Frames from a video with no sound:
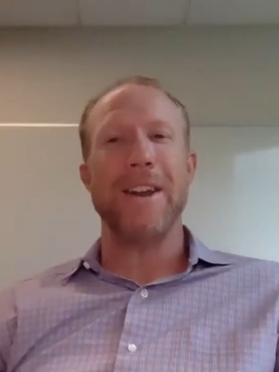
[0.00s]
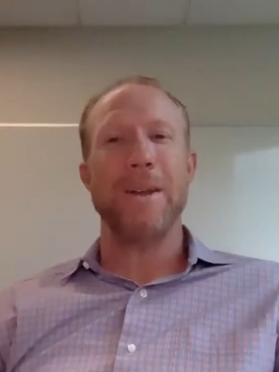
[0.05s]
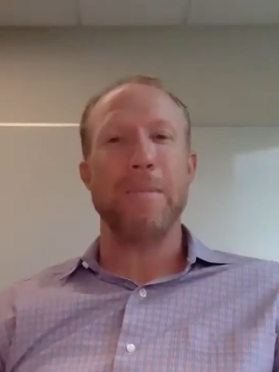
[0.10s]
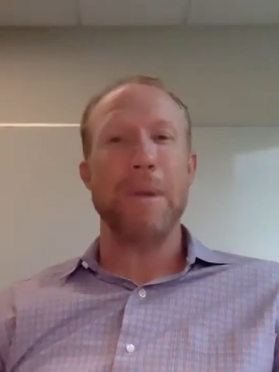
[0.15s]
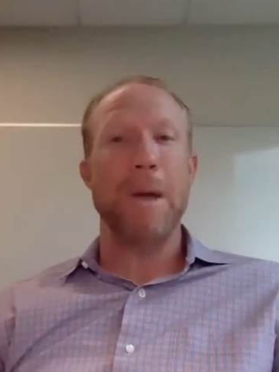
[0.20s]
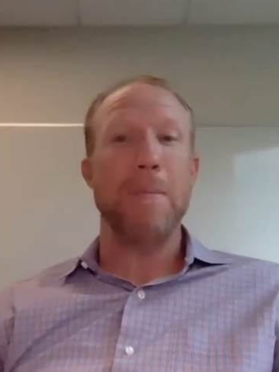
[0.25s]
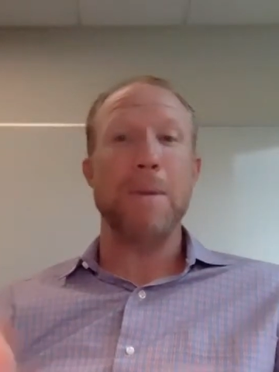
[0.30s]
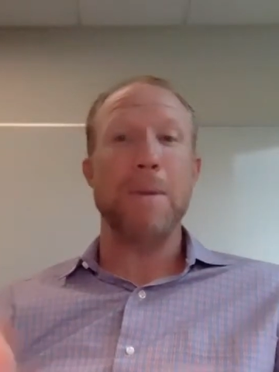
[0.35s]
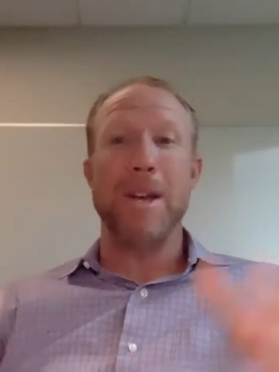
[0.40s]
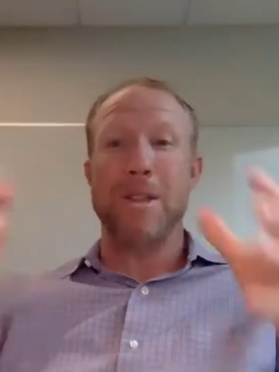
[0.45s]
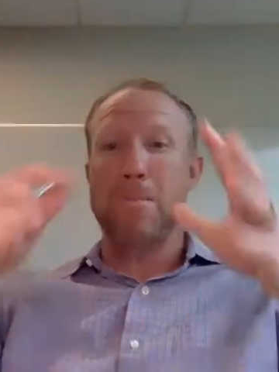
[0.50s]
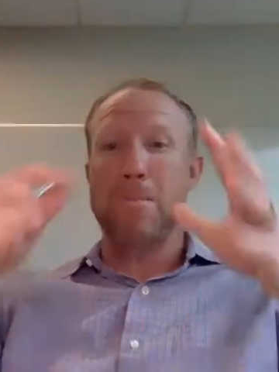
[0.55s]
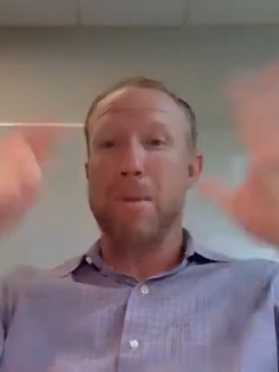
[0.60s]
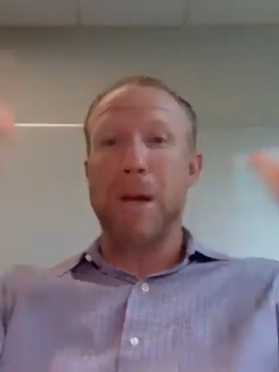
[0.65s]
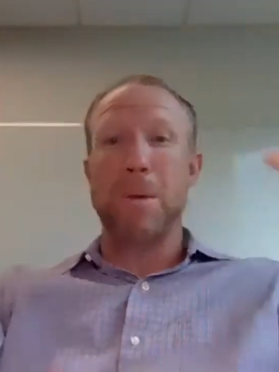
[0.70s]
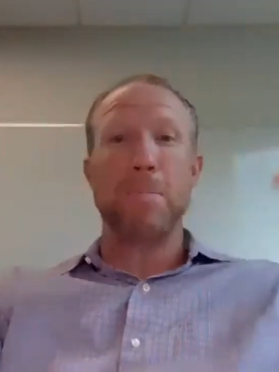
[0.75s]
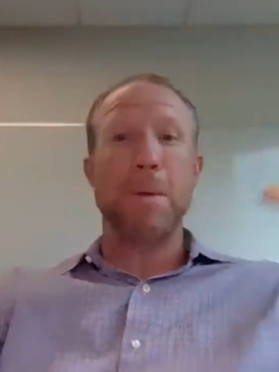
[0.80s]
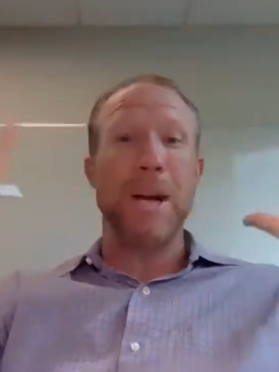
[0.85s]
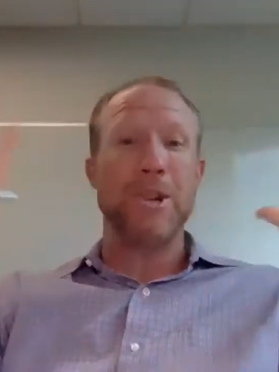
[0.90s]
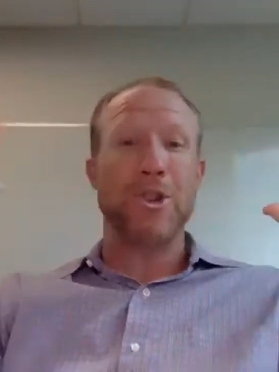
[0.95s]
And maybe it's
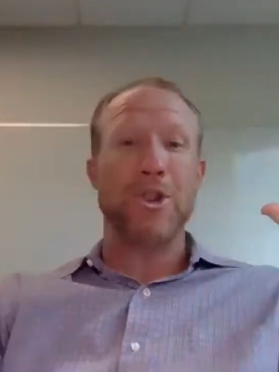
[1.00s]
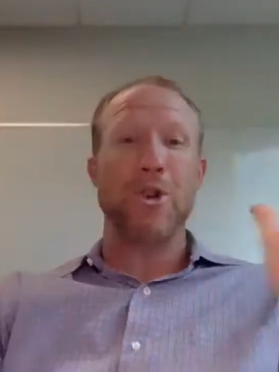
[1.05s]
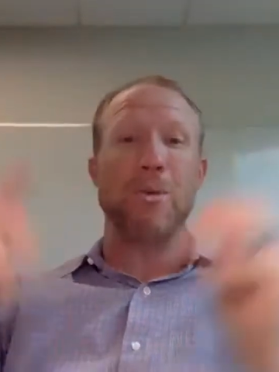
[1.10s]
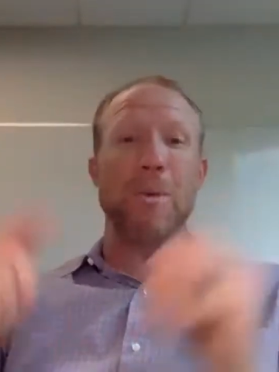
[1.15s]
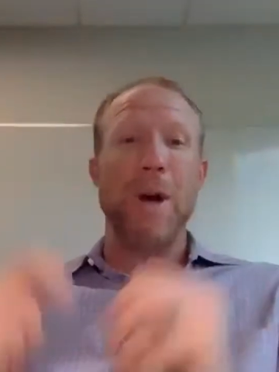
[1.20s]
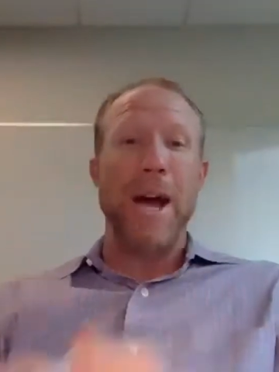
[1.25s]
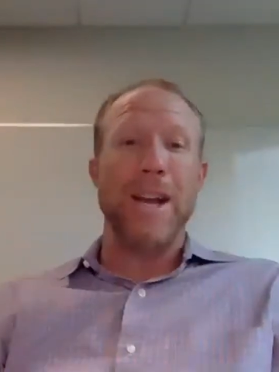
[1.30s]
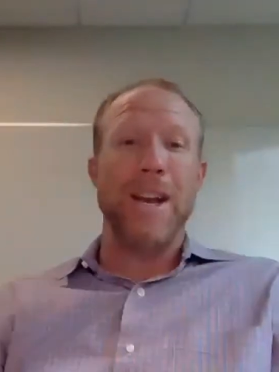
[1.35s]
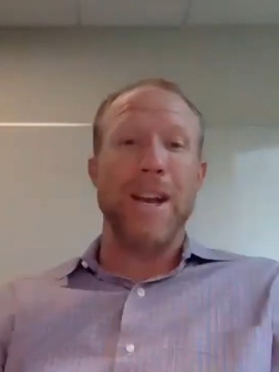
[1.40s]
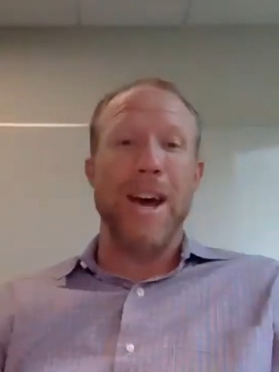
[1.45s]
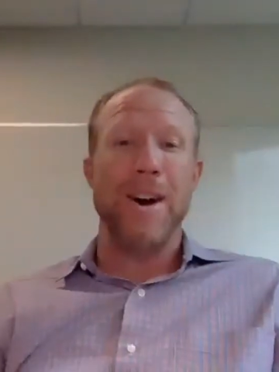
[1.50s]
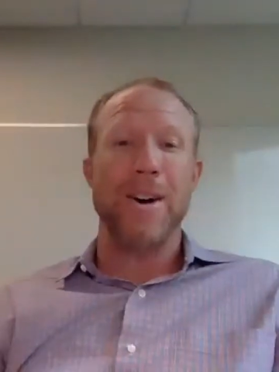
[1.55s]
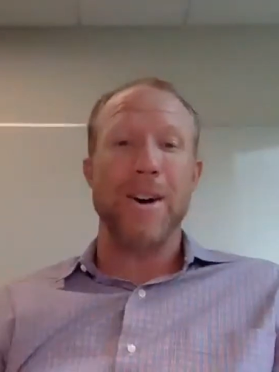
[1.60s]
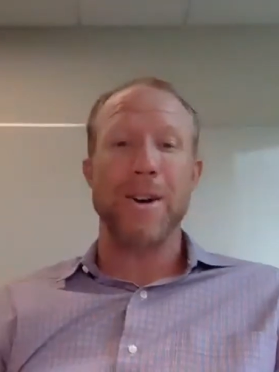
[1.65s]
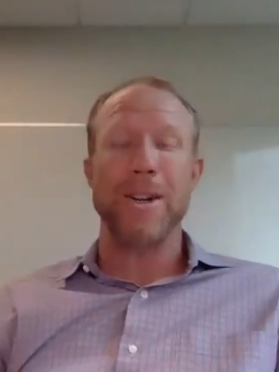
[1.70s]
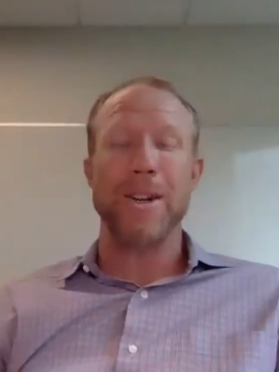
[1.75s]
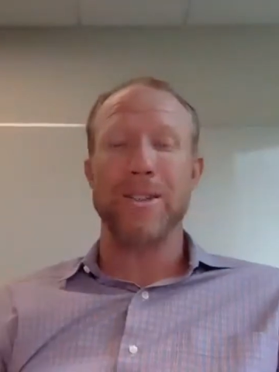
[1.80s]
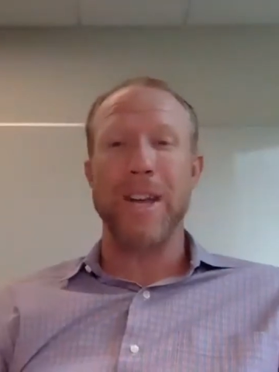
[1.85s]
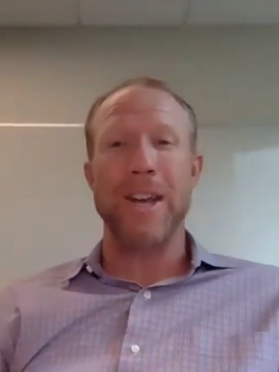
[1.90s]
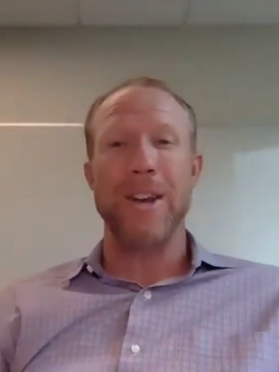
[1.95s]
big picture right now
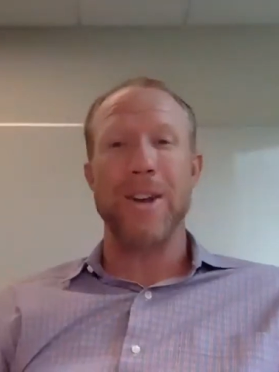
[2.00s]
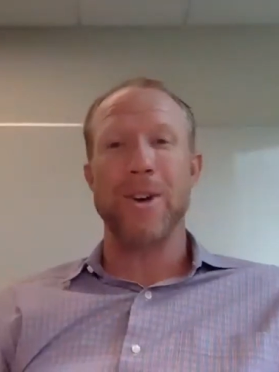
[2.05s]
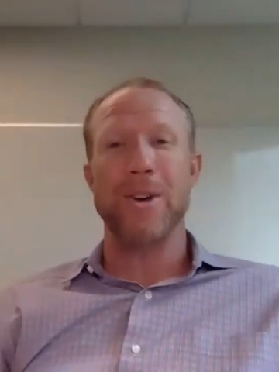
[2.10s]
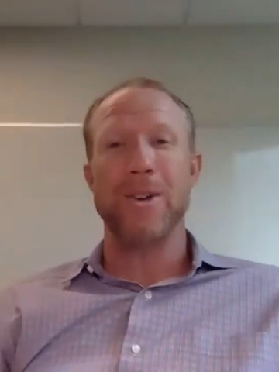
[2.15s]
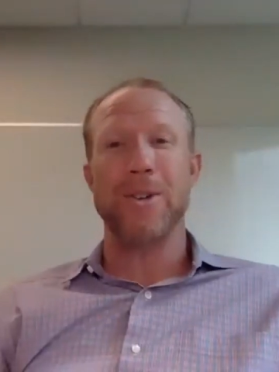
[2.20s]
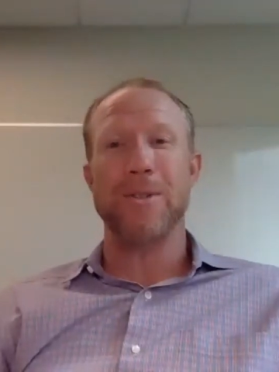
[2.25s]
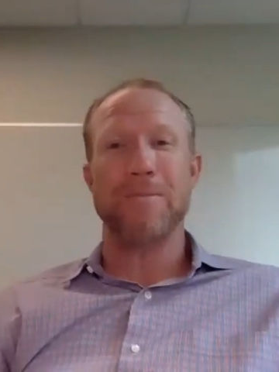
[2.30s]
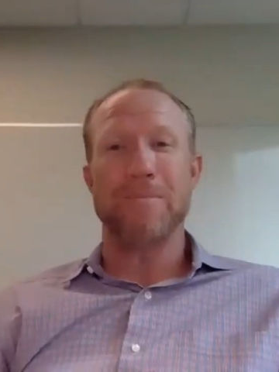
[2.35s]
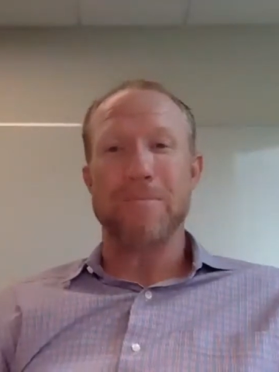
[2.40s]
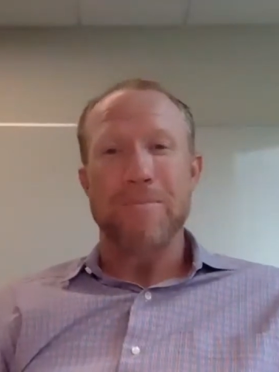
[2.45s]
because I know